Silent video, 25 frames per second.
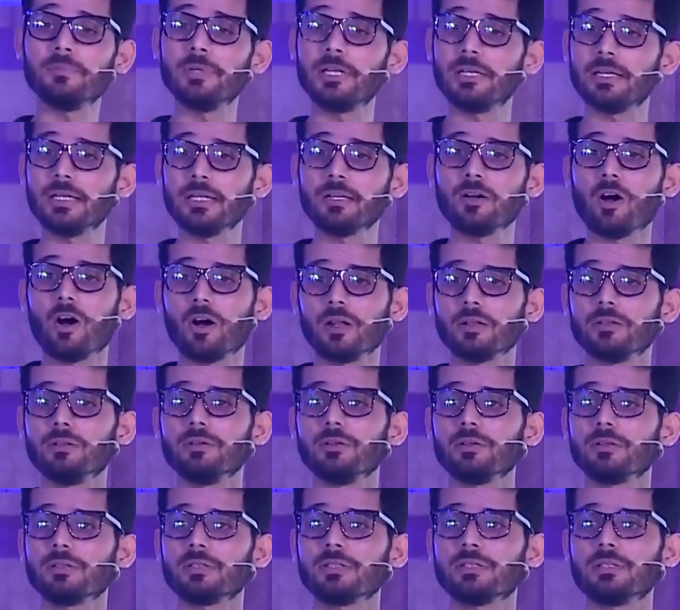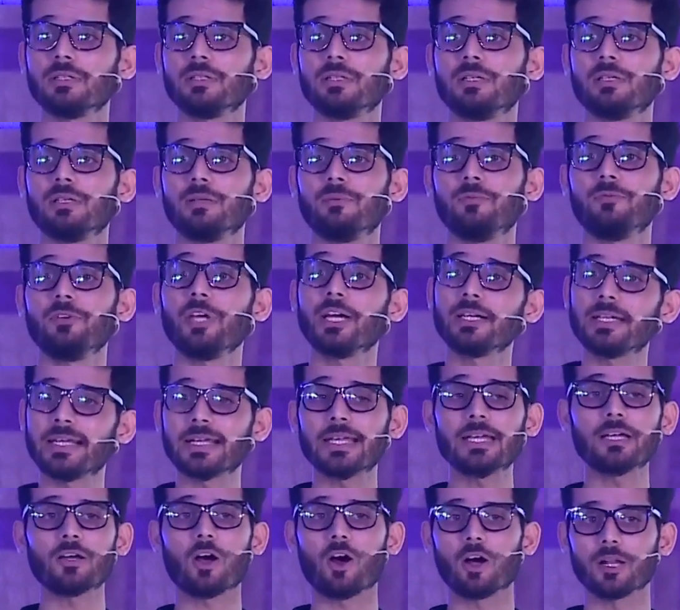simulating all those, we are
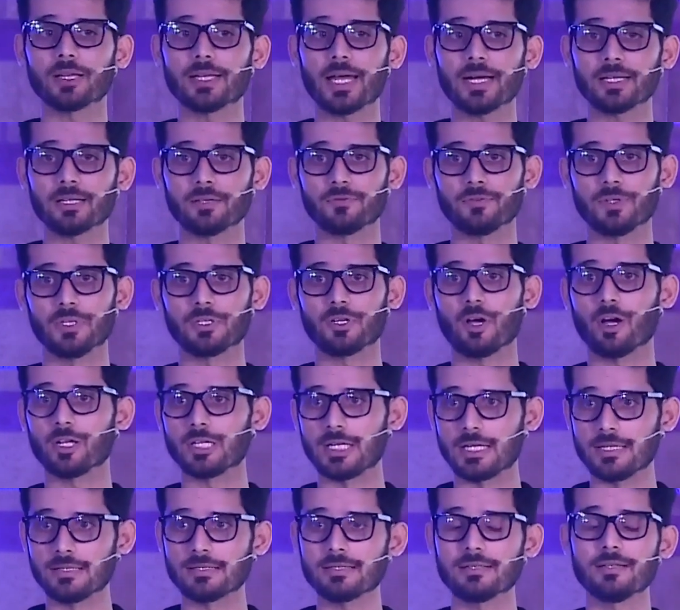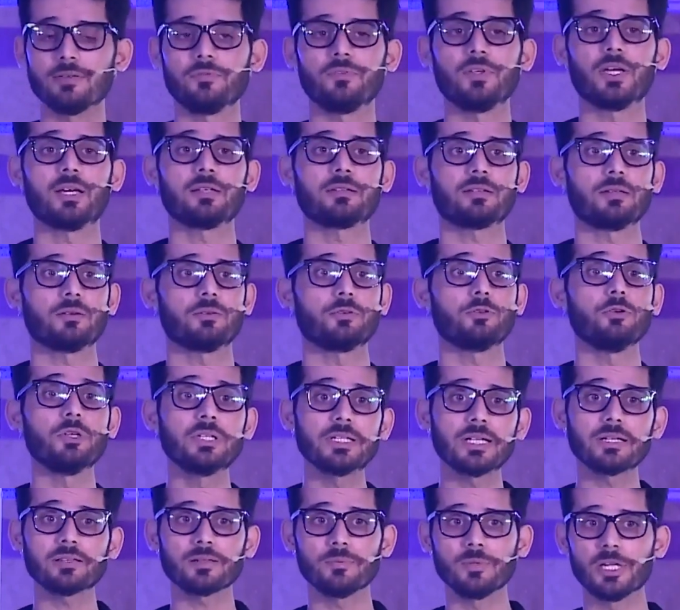taking all that effort on us. We are
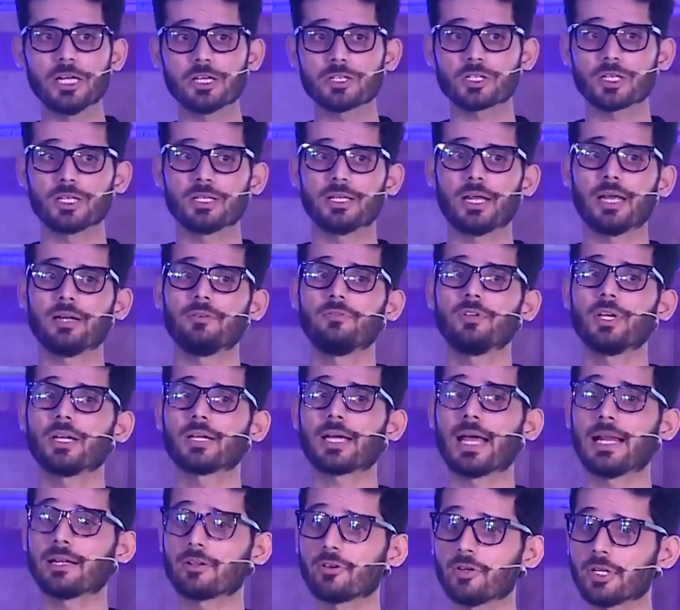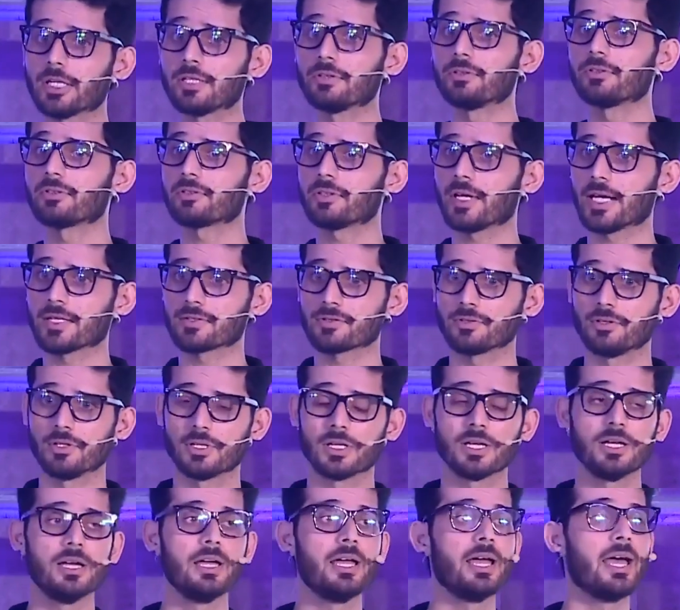doing the simulation and we are calculating those
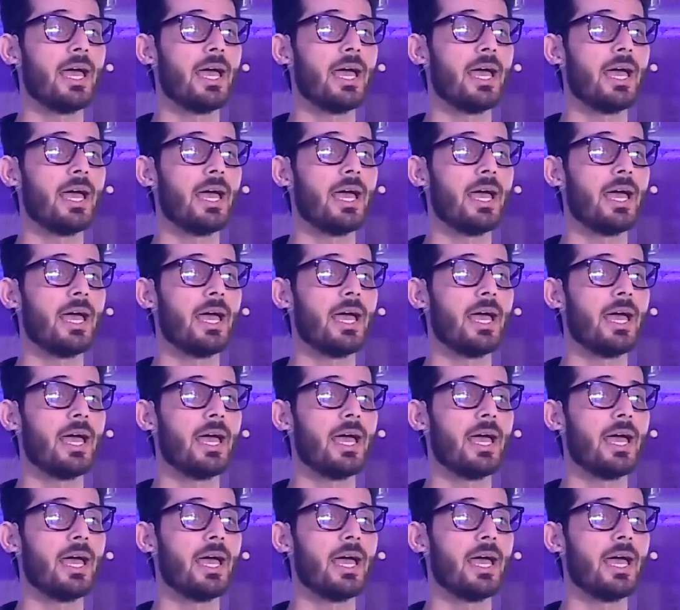thresholds.